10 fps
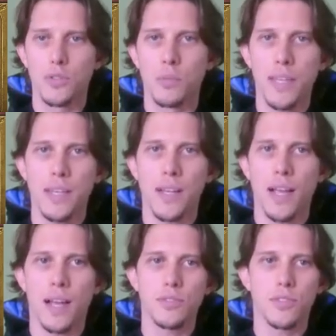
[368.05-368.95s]
to make a
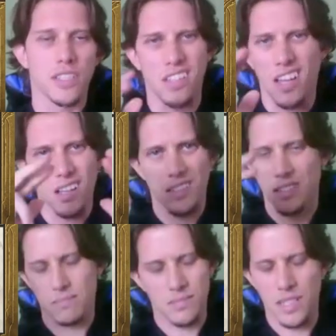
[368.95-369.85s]
counter attack,
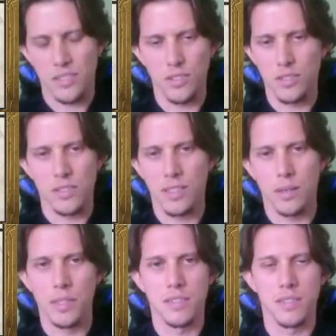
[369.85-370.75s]
let's use
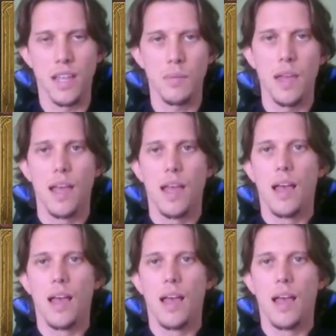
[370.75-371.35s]
the ability's name,